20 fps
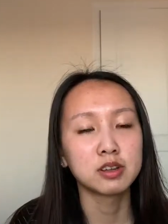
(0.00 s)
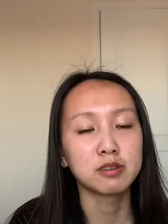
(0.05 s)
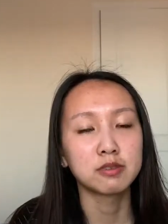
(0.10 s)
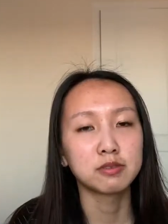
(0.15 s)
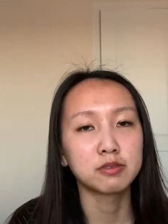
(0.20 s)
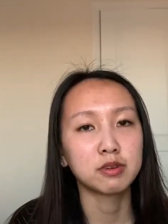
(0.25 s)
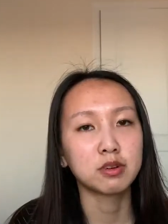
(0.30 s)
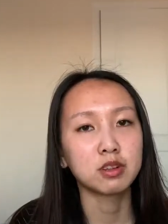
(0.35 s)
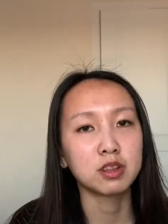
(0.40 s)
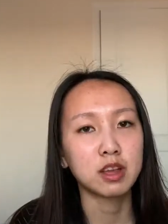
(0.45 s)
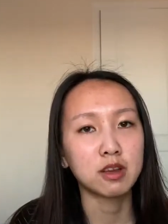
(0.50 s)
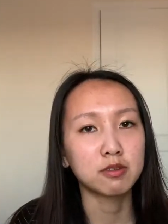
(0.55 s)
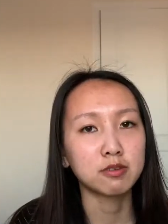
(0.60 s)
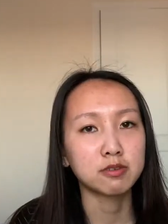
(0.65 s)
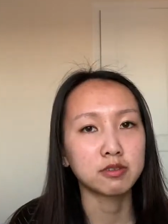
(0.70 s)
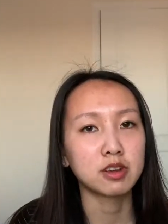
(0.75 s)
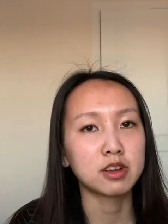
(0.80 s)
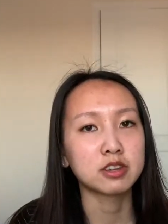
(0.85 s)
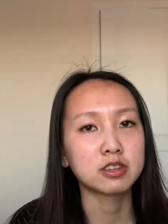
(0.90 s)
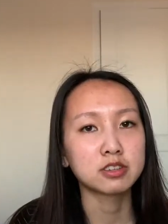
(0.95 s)
fall out
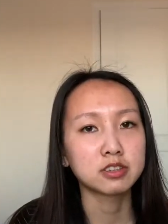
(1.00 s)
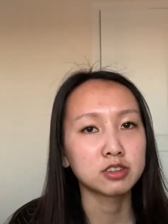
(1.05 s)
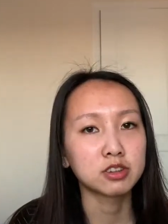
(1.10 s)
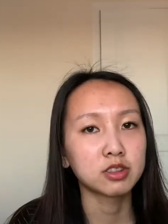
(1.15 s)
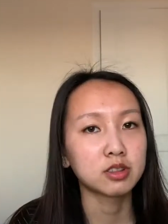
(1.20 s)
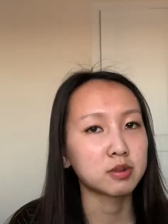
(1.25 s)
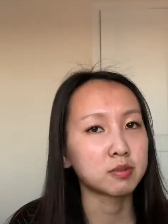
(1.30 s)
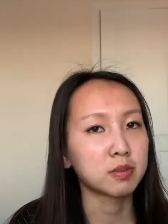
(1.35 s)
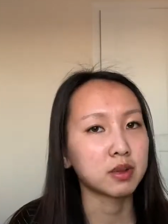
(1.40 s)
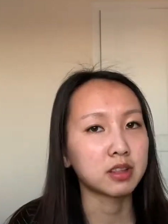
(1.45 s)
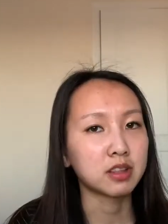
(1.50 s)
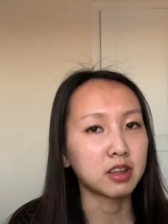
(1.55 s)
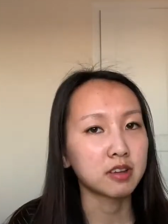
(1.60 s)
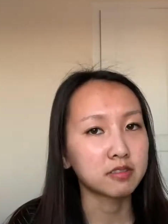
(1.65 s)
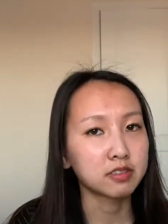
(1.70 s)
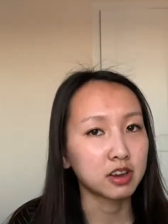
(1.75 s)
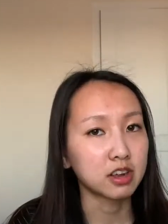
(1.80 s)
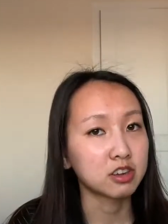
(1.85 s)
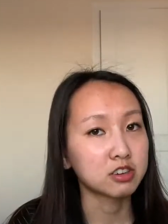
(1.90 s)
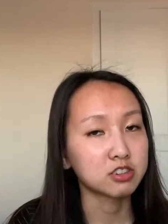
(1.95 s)
faster than my
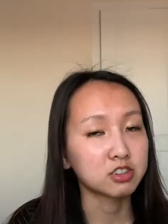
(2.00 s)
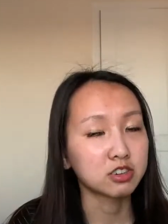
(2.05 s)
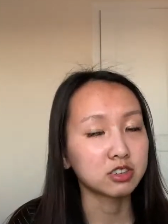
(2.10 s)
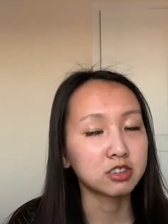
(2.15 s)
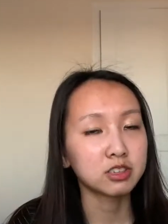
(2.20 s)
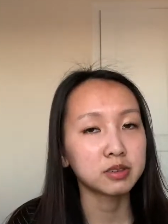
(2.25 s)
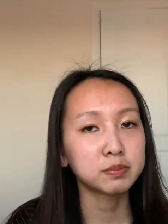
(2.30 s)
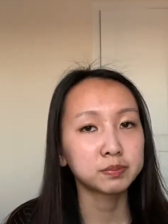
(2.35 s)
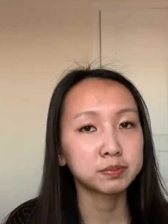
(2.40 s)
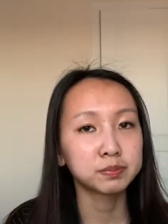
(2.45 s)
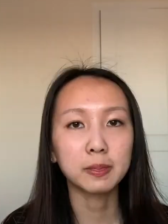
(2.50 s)
left actually.